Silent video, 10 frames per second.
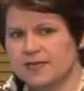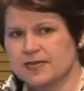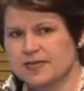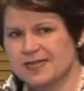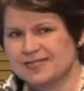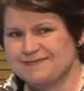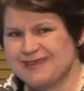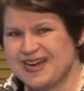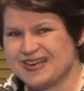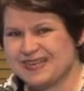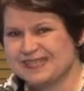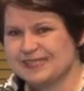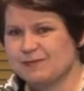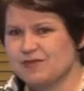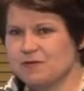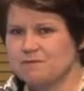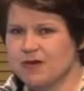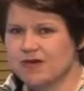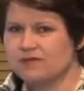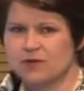could get it to market. And some of you
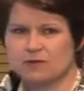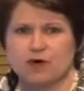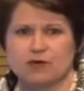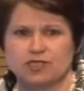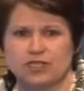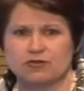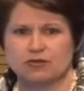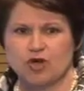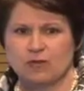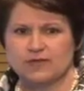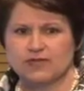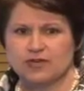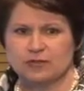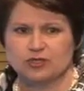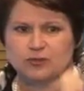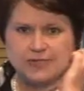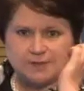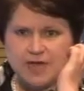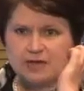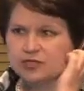may have heard a project called Copper String, which was
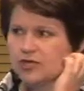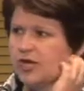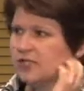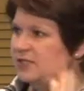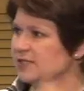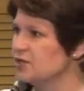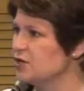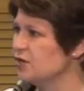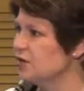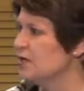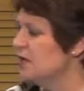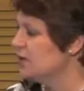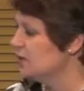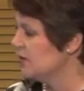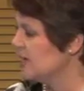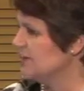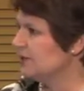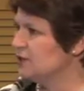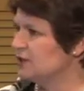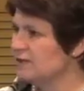about trying to secure
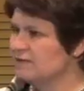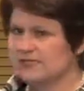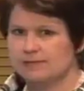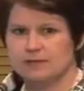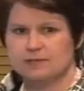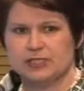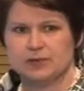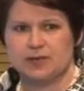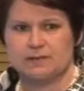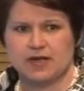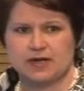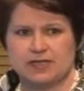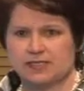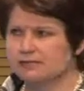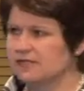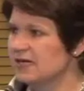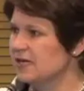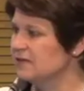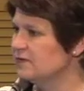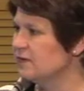transmission investment between Mount Isa and
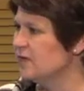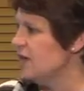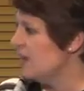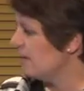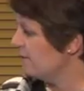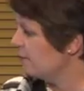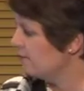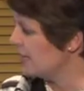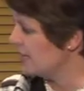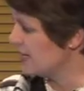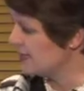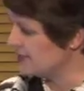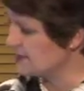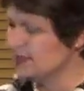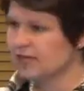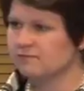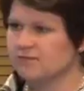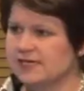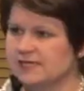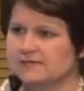Townsville. Unfortunately, that hasn't
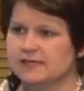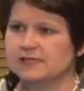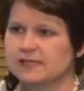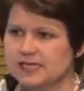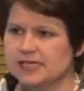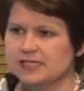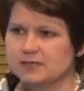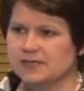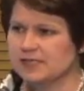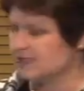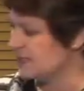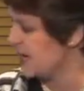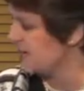raised the funds it needs to at this stage,